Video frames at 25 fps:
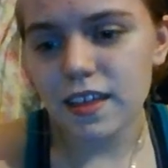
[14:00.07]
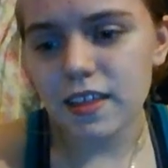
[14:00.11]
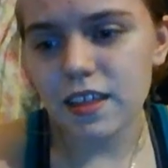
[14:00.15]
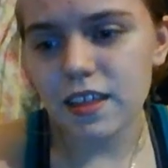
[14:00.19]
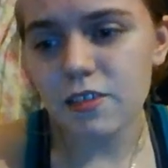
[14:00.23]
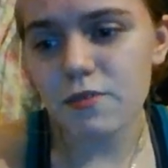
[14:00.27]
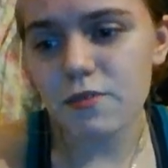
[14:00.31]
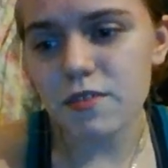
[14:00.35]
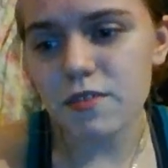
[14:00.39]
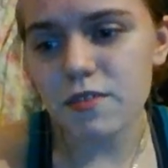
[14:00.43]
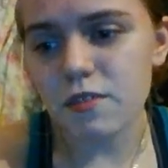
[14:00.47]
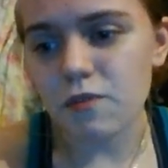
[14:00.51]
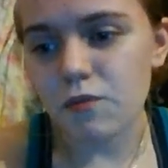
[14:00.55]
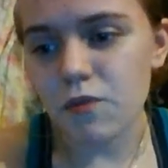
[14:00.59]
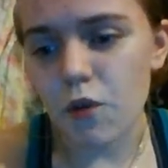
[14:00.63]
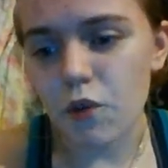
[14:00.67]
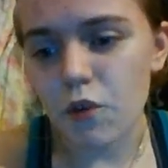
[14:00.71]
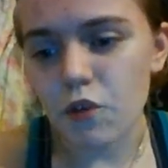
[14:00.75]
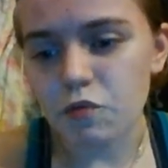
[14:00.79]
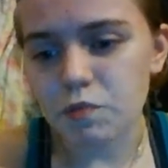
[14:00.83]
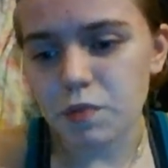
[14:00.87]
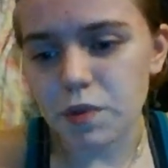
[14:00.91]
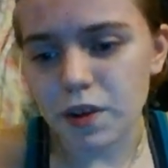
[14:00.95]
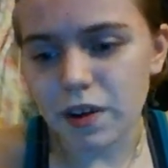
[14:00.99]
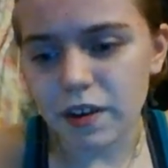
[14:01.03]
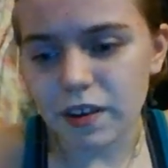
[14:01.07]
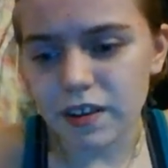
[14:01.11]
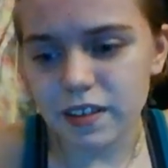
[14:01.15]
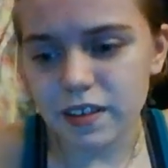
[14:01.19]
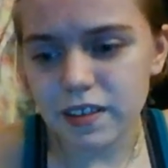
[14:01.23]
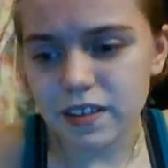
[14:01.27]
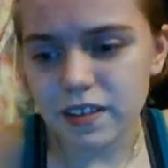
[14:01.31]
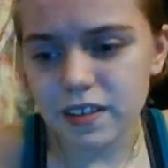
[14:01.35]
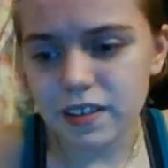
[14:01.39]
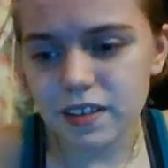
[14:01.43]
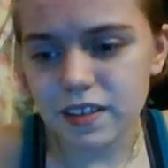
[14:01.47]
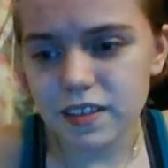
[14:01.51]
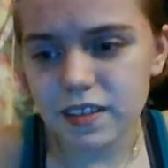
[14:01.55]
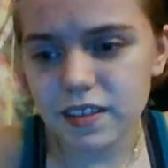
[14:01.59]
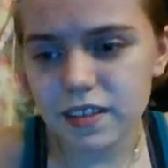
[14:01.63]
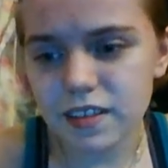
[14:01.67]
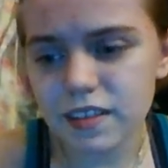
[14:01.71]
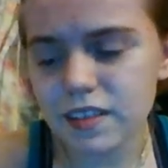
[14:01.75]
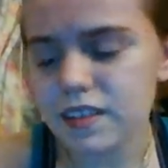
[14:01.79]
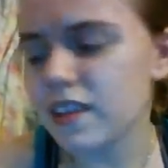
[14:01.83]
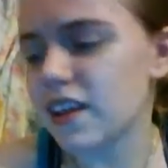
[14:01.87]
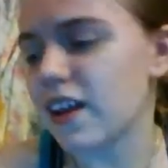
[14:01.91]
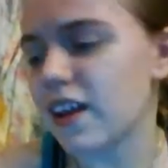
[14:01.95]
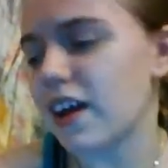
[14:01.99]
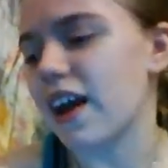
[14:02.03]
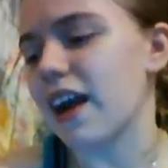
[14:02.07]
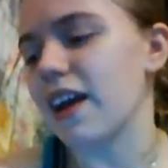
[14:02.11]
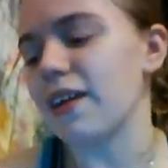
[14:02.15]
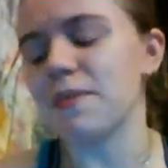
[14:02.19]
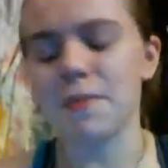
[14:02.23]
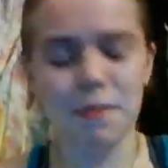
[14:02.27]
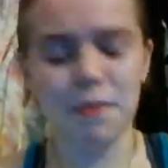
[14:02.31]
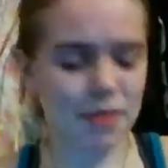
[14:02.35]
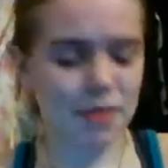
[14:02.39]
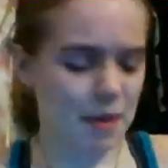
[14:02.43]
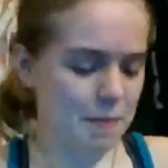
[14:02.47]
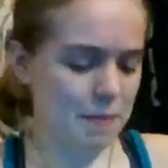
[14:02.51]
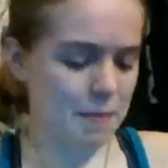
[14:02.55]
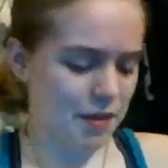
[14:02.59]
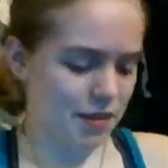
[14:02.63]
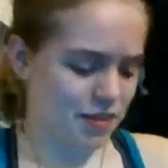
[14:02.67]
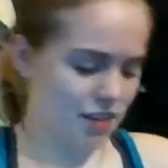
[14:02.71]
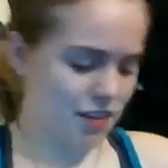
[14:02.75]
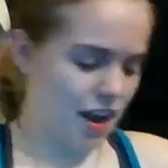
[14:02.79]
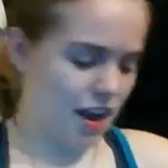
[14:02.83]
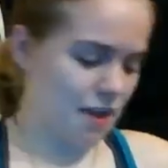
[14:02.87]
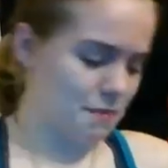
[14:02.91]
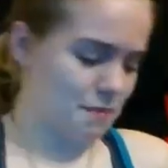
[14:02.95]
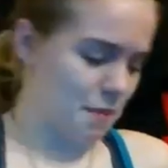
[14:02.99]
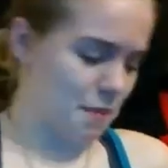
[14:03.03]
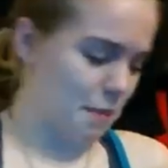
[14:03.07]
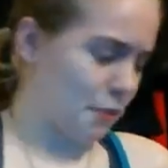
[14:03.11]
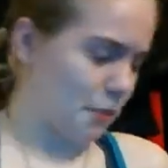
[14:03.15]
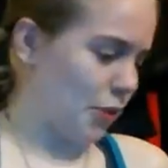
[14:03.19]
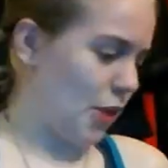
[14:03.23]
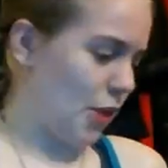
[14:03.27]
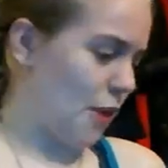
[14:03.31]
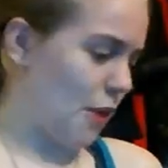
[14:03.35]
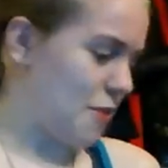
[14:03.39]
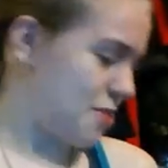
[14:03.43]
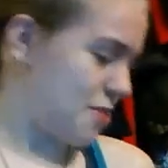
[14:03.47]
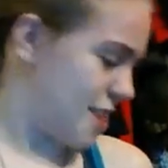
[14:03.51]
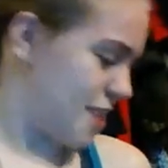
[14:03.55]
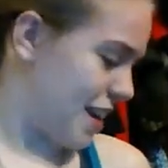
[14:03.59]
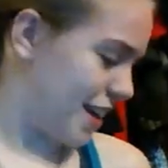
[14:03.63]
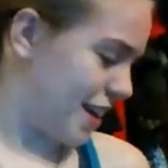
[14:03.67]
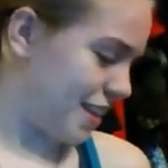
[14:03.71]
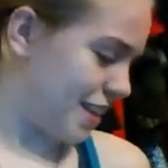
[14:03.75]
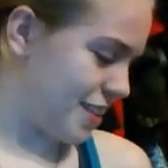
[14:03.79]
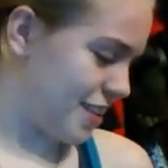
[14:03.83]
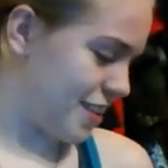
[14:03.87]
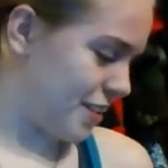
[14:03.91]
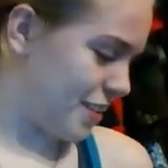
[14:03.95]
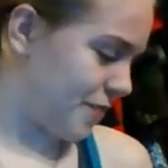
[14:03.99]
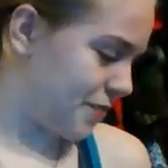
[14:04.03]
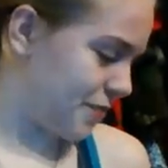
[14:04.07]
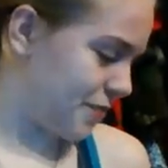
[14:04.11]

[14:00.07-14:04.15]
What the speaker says: This was in Roseburg. Oh, I remember that picture. I remember when that was taken too.